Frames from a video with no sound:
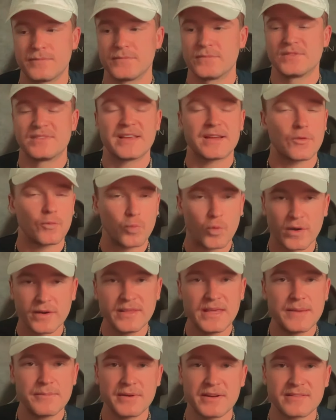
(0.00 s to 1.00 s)
Take it one
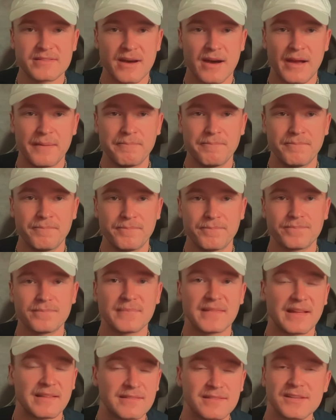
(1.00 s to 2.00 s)
game at a time
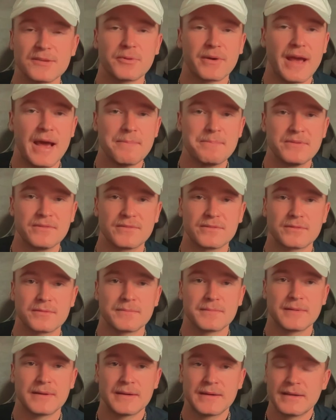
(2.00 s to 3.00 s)
and see what happens.
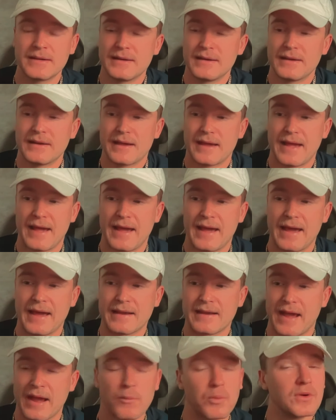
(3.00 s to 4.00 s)
And
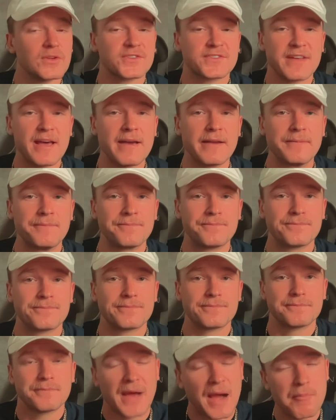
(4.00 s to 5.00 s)
I will say,
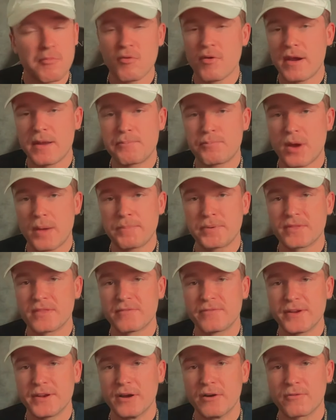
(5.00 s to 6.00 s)
I'm already prepping the
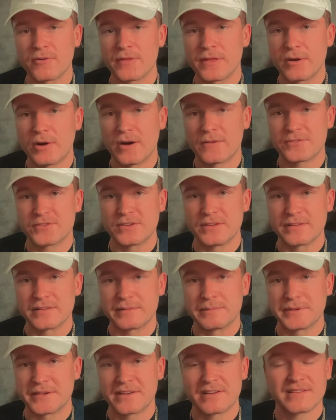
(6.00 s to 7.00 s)
video for the offseason
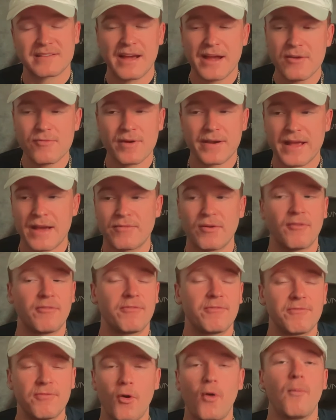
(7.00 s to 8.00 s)
because I already have a
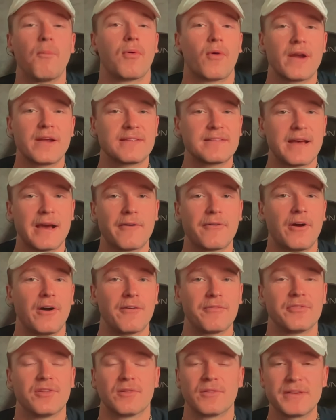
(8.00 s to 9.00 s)
full breakdown
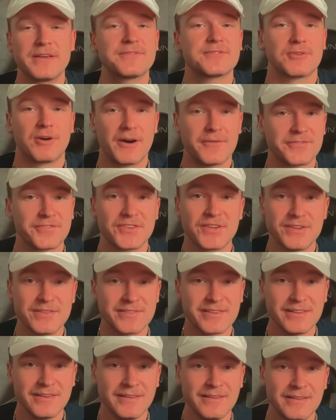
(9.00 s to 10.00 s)
of the Leafs
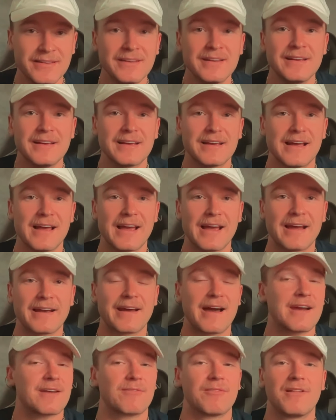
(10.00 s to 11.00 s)
offseason, and
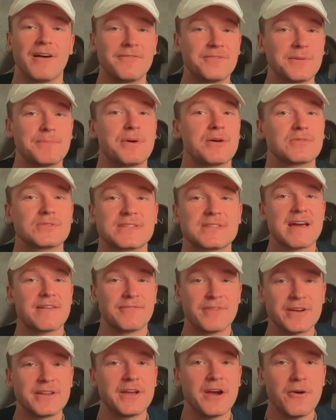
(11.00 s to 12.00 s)
I'd love to post
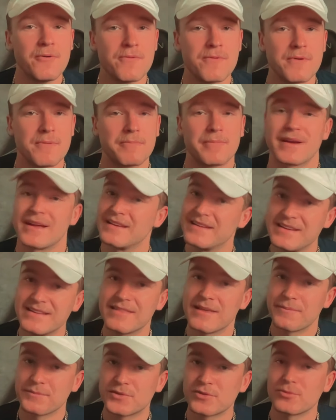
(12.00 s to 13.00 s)
video, but I need
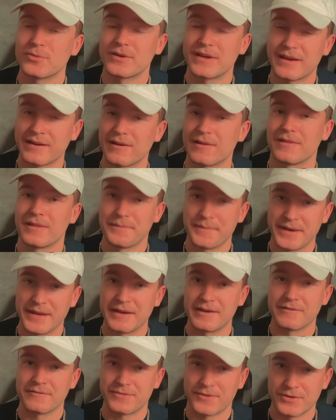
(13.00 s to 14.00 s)
them to get
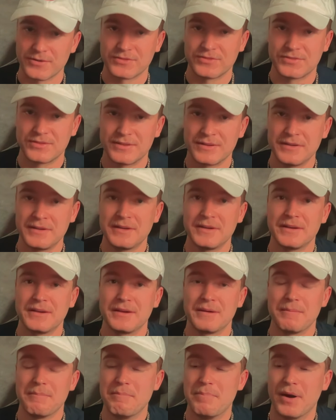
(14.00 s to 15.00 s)
eliminated first.
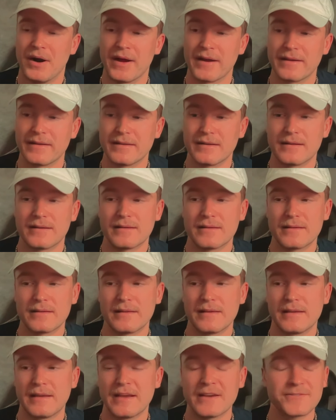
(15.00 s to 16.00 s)
But
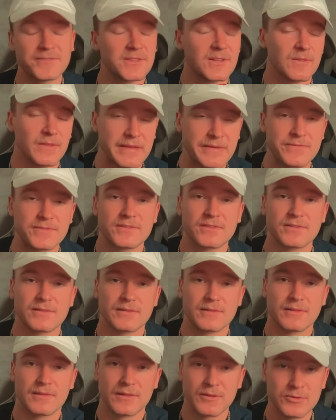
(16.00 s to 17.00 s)
if the Leafs
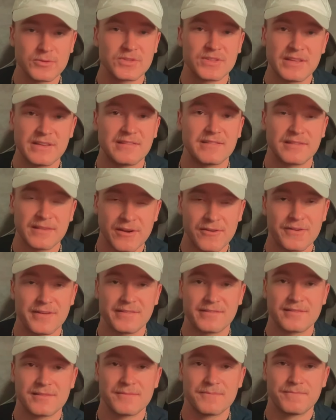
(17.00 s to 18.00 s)
lose this
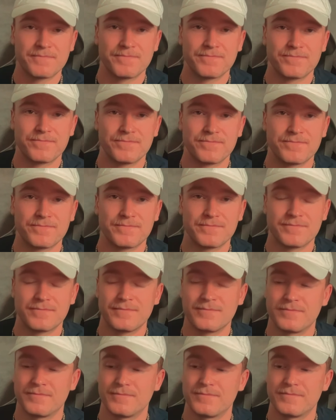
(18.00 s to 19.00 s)
series,
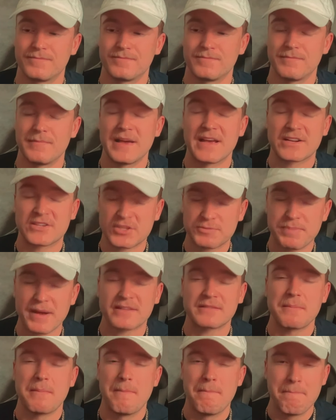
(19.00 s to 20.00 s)

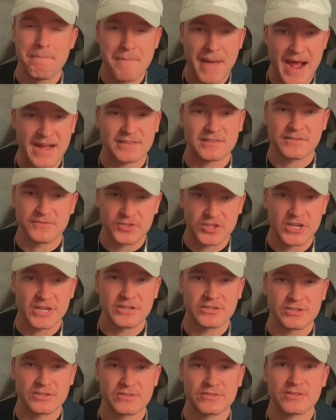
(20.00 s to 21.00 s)
expect massive
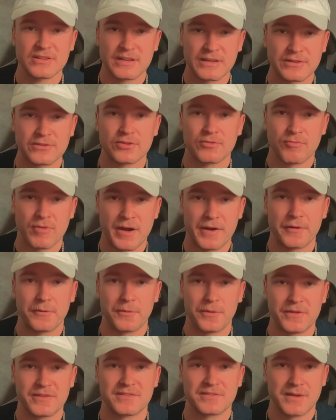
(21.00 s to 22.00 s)
changes in Toronto
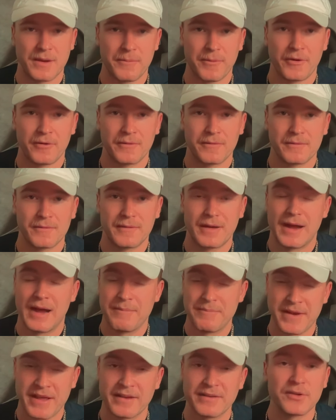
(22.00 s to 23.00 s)
this summer. I'm
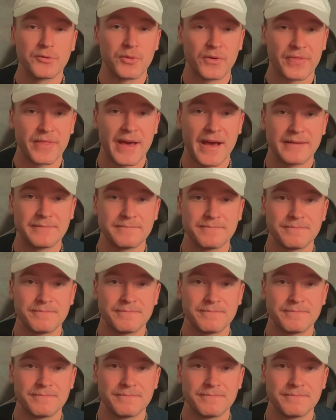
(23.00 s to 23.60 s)
going to end it with that.